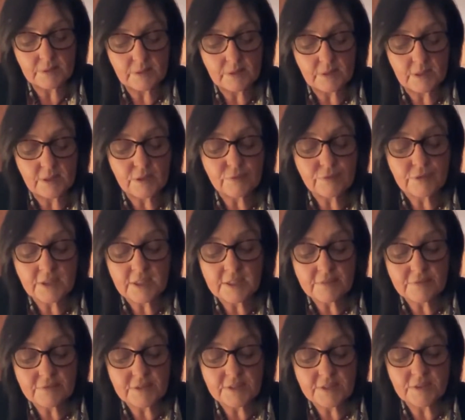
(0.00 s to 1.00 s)
In the
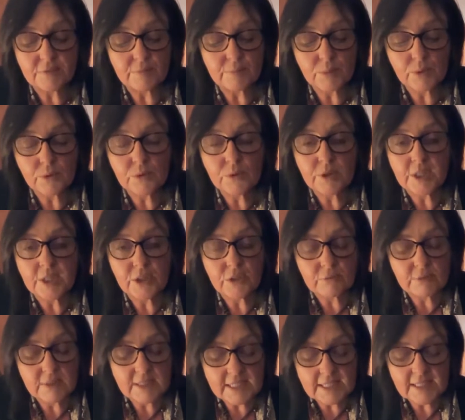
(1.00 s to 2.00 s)
forgiveness of mourning,
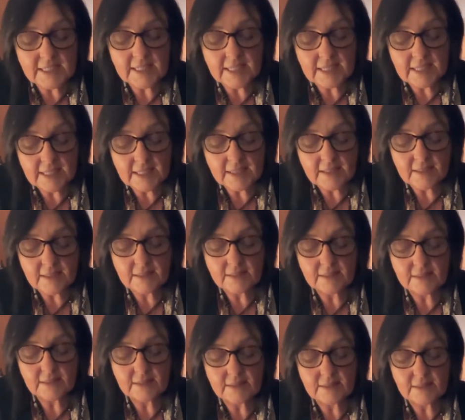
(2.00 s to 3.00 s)
you lean in,
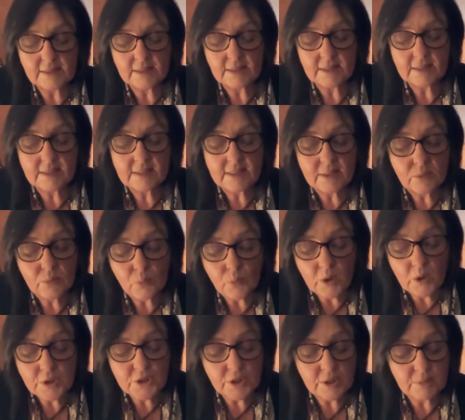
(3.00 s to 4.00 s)
sit
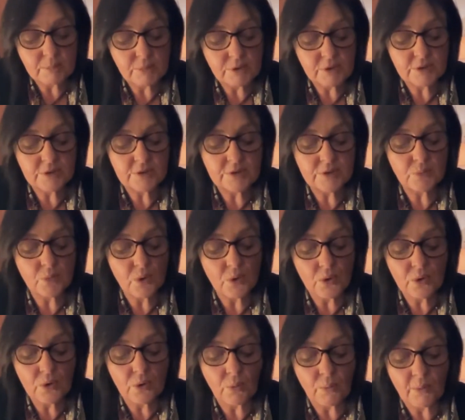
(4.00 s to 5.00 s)
watching mothers
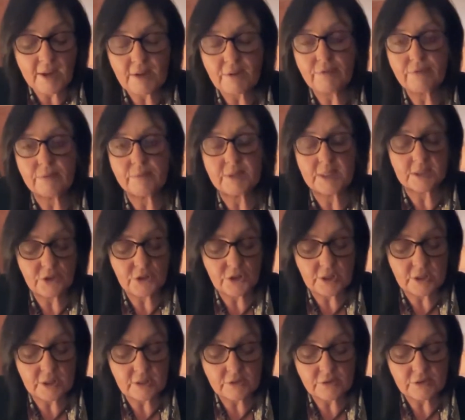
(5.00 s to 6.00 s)
walk away from their
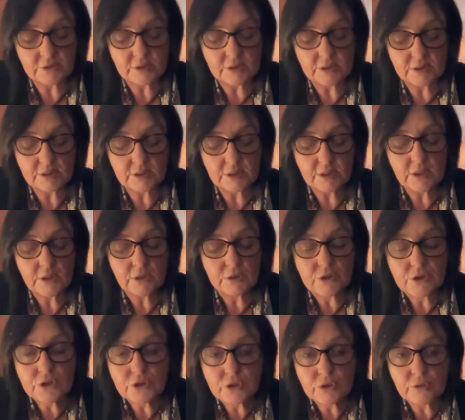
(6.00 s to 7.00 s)
children,
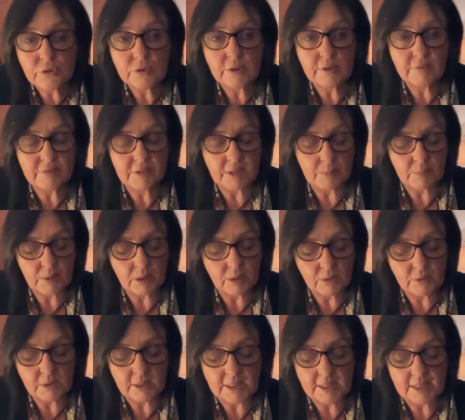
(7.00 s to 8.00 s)
unsure if they blow
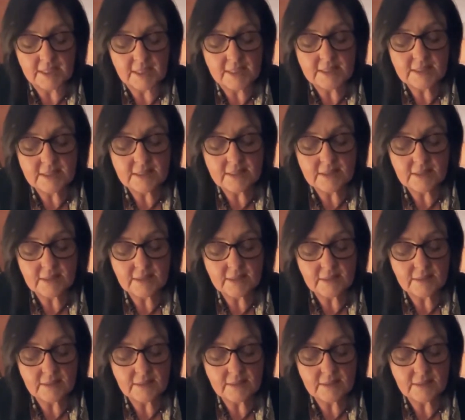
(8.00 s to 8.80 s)
a kiss.